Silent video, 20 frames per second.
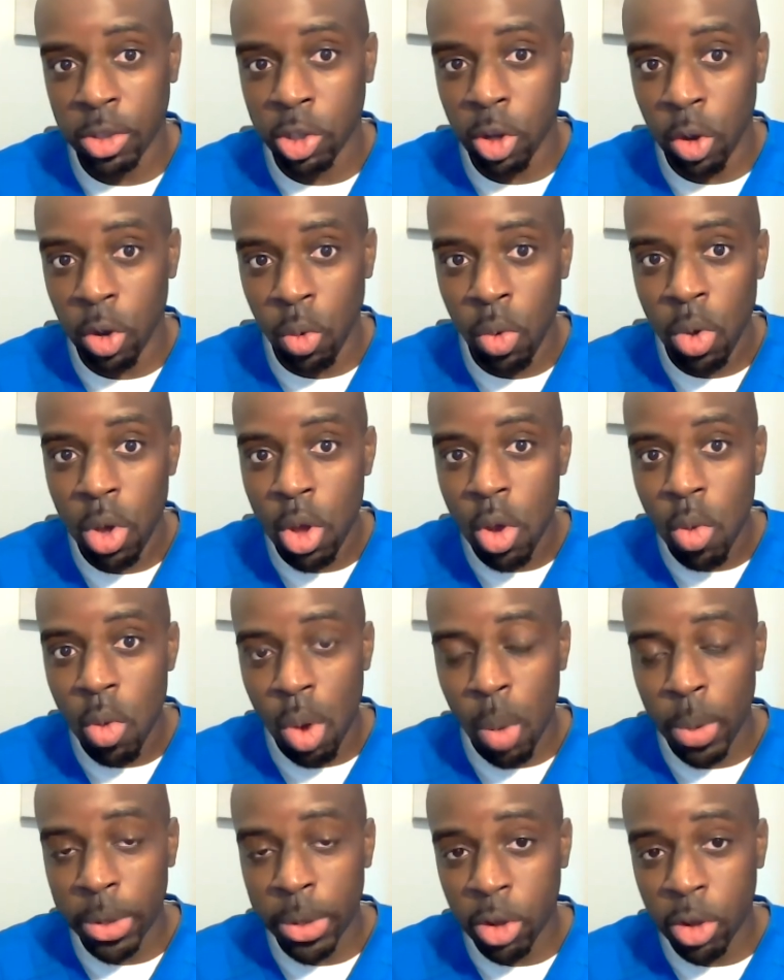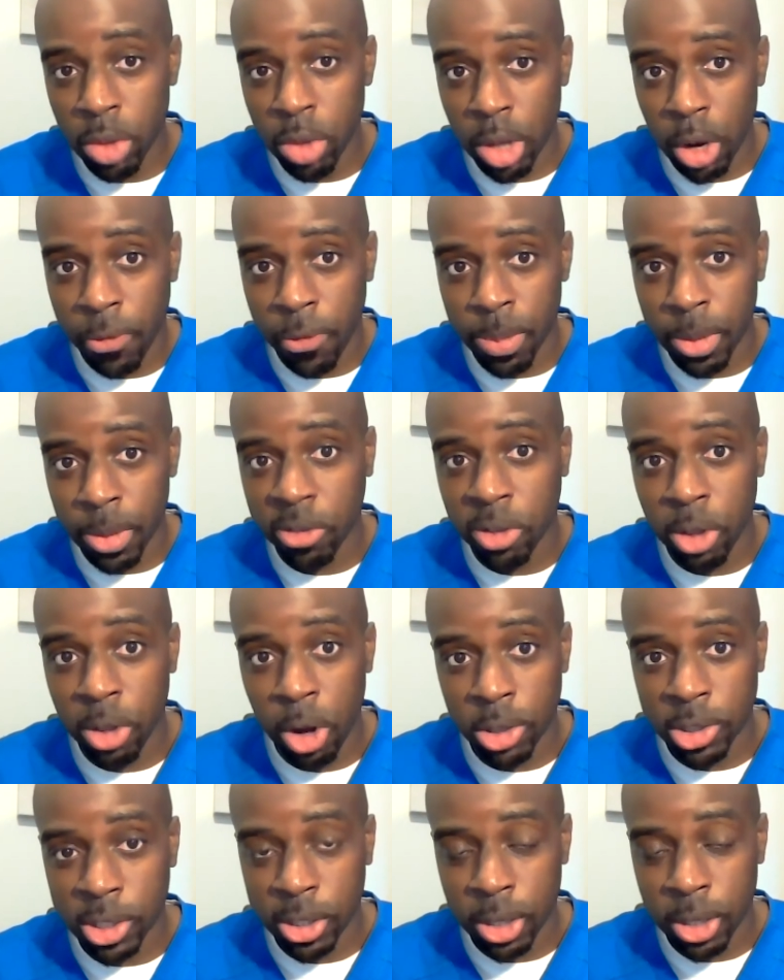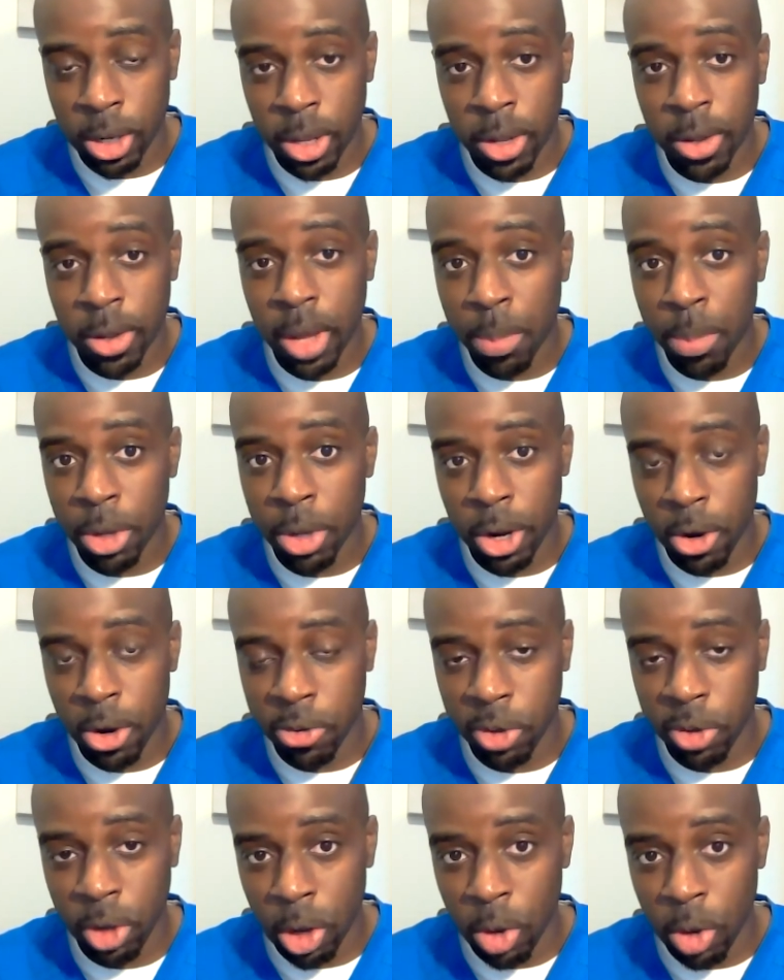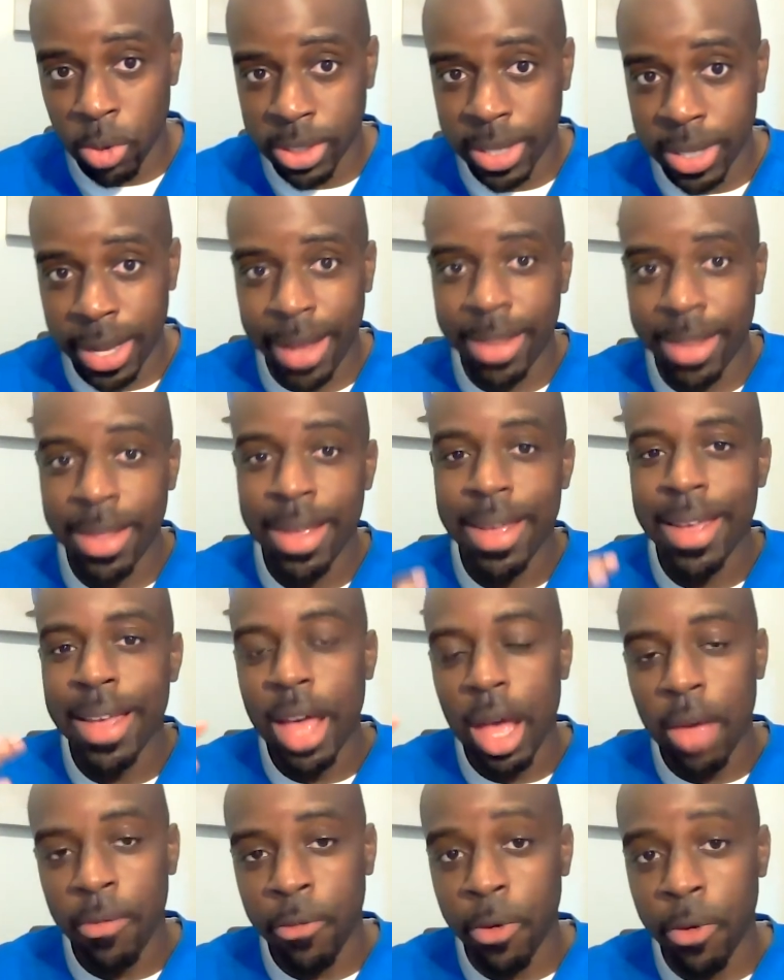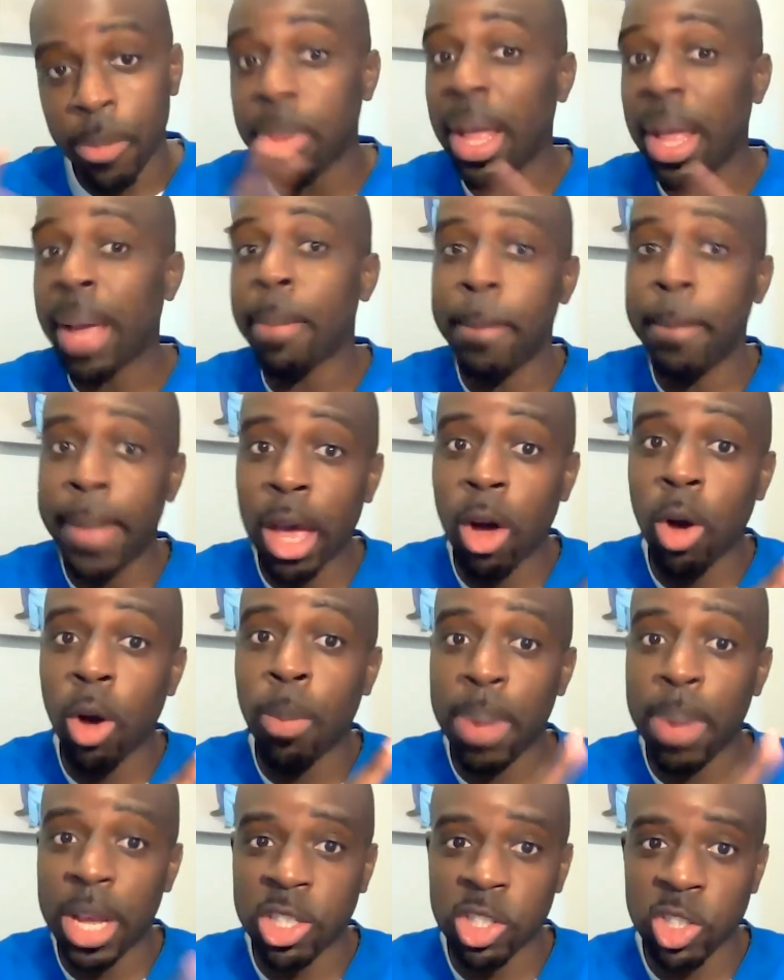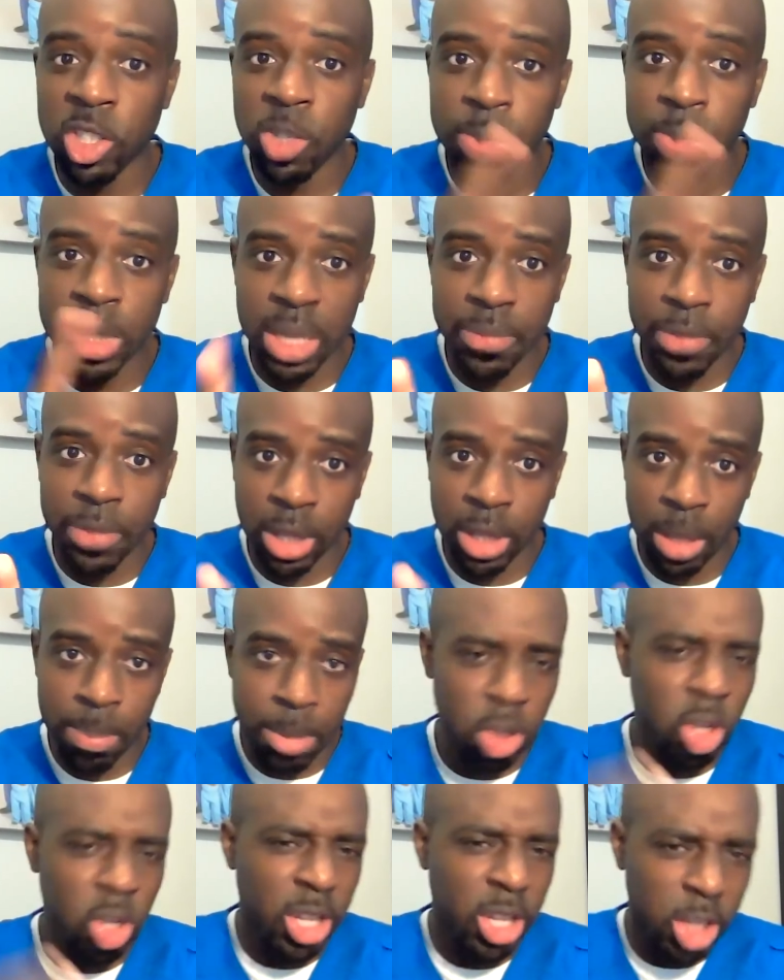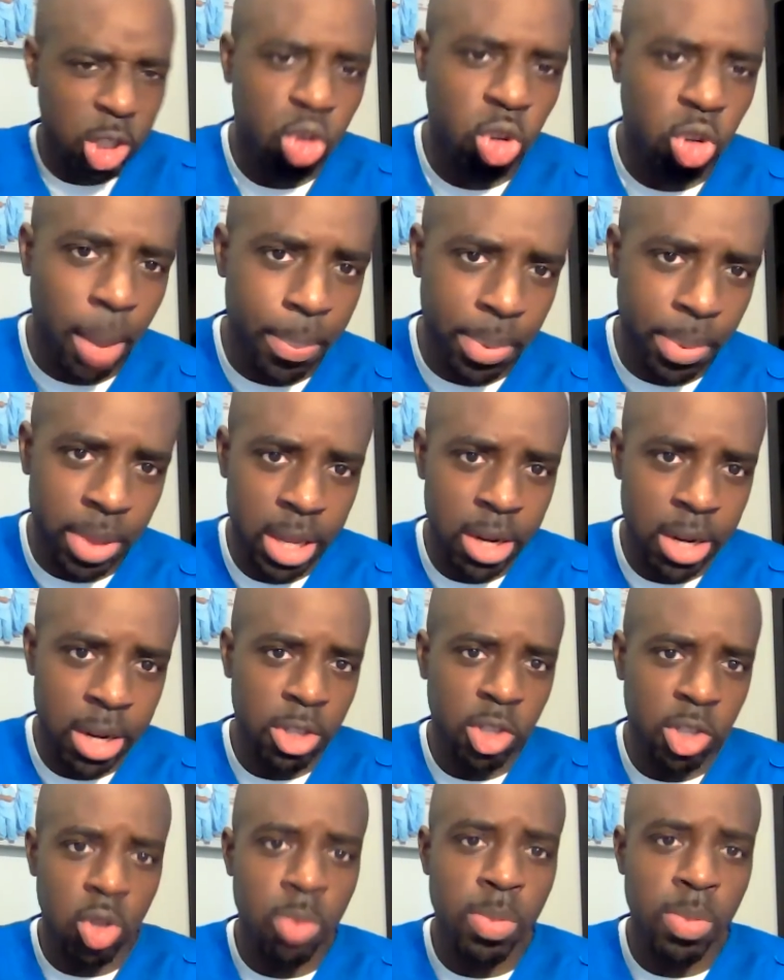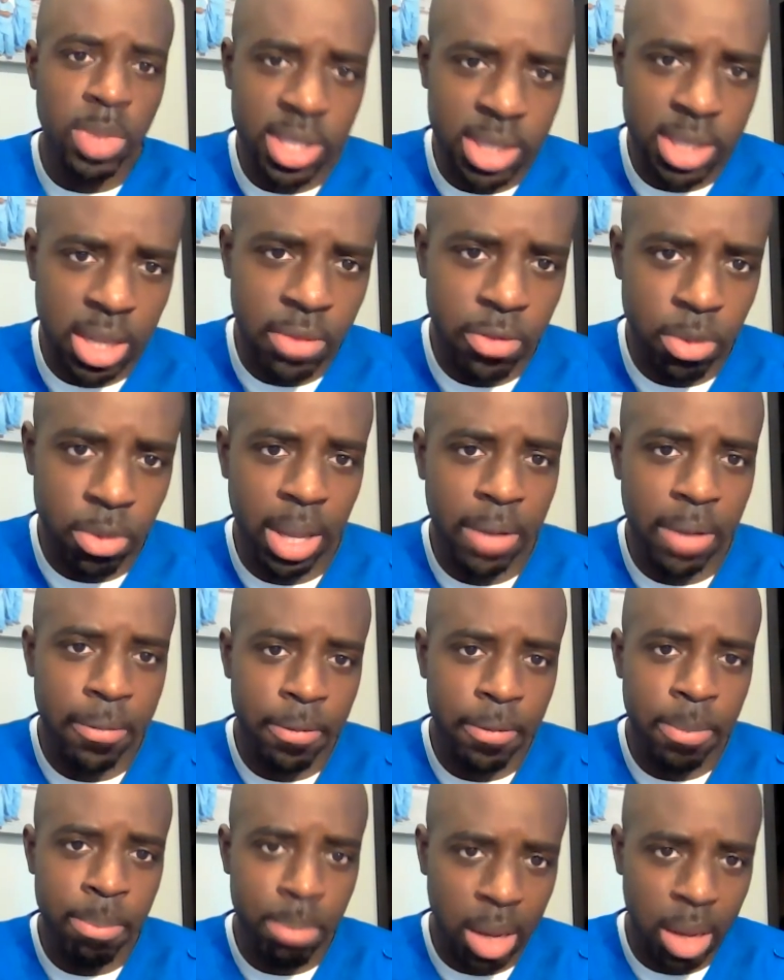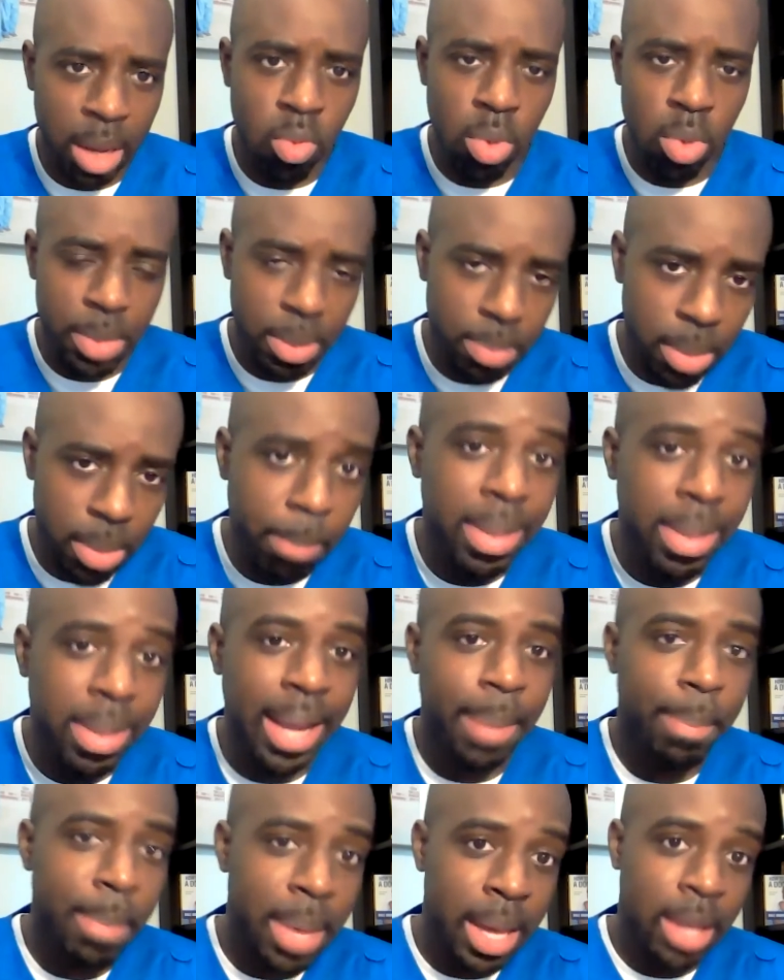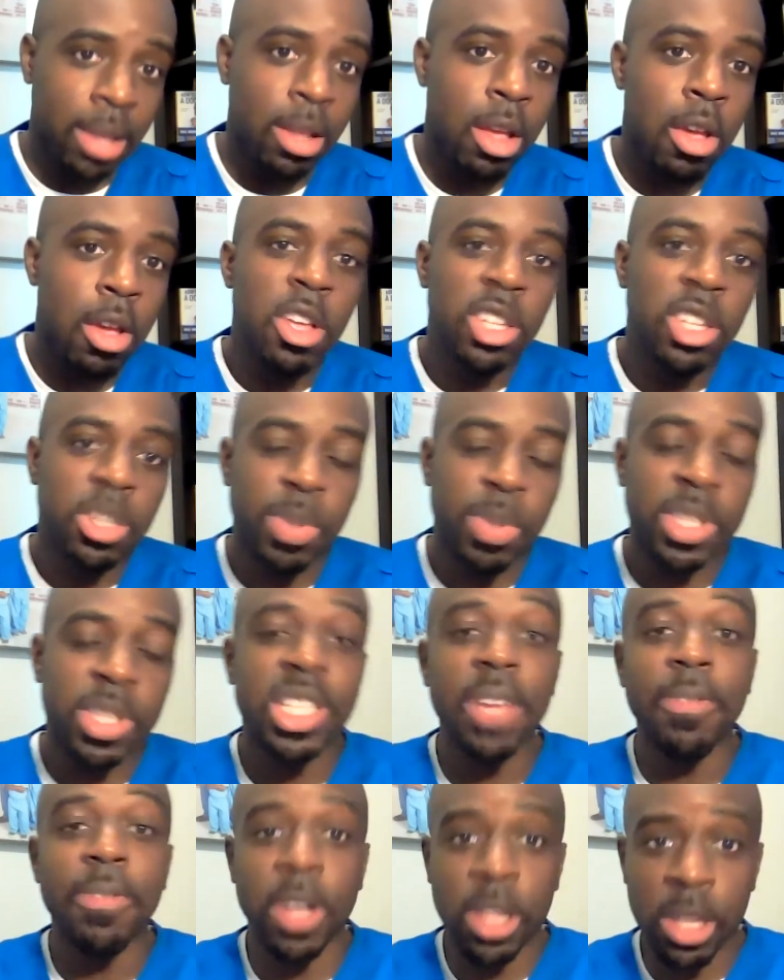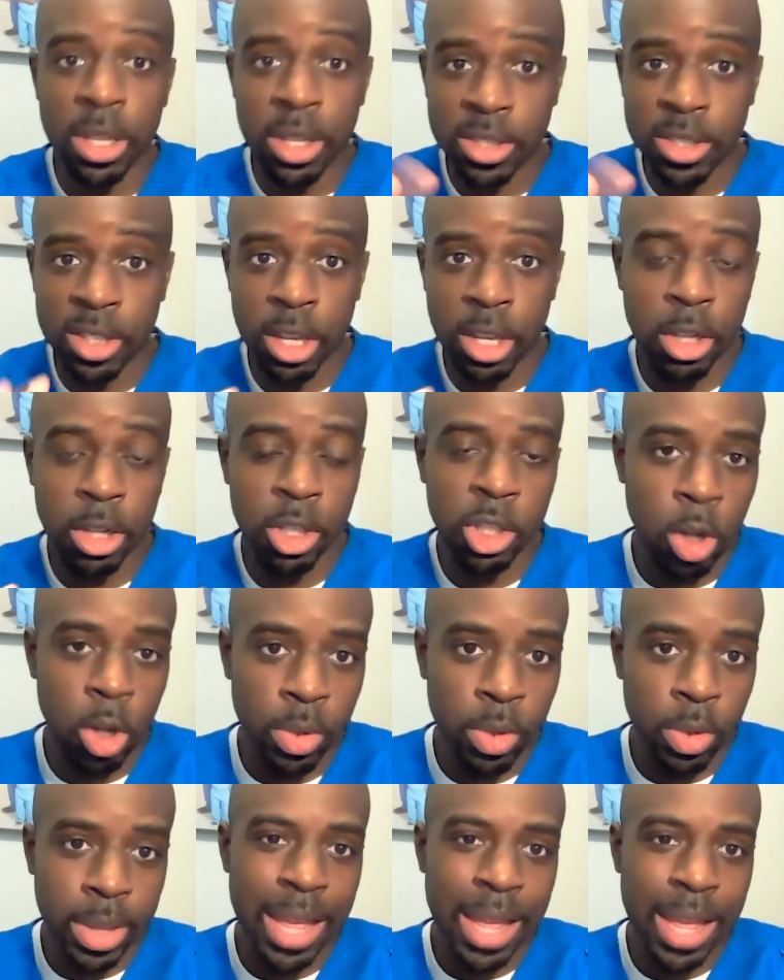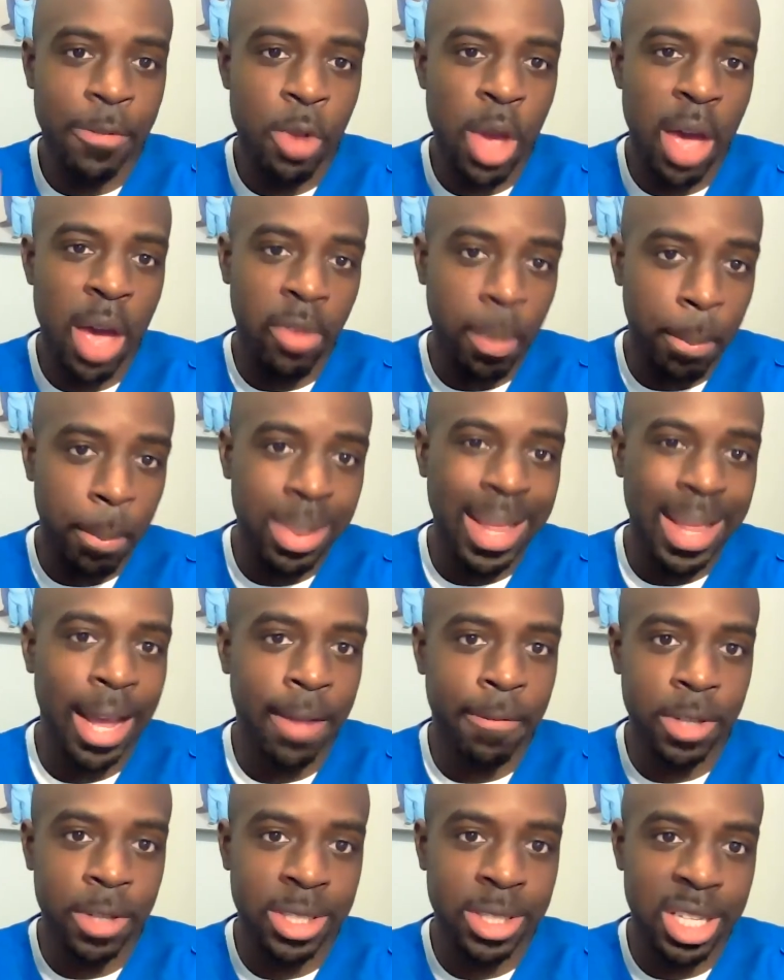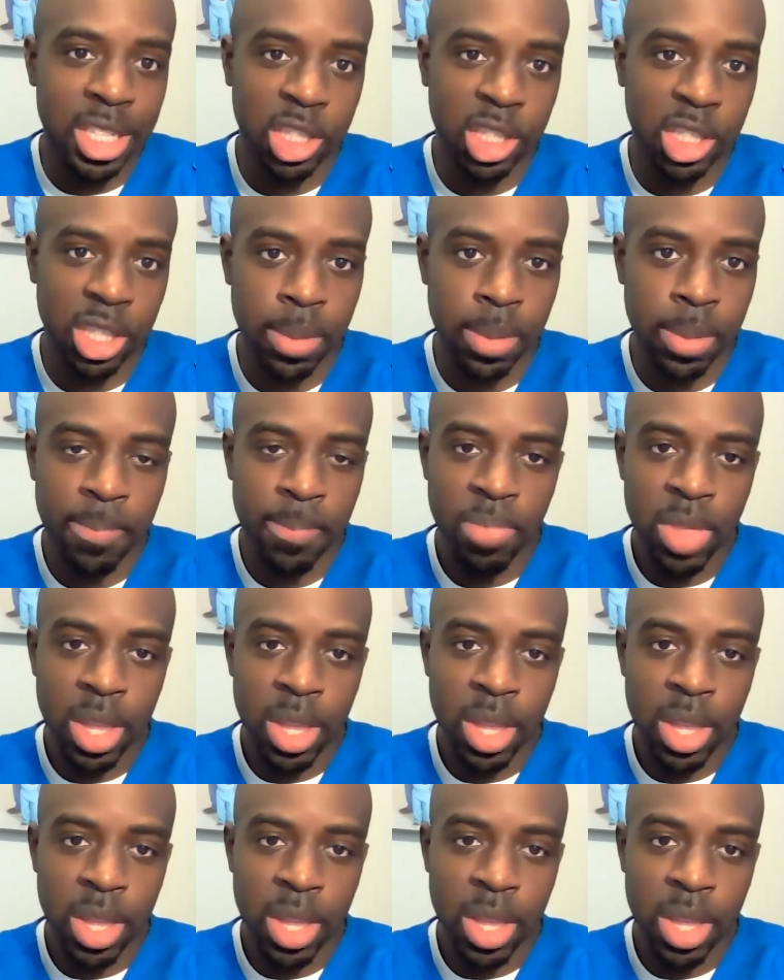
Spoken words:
So what we do know from this large study a couple of years ago is that for Black male patients specifically, but you can extrapolate and assume it's the same for Black women, but Black men specifically, the studies show that if you have a Black physician,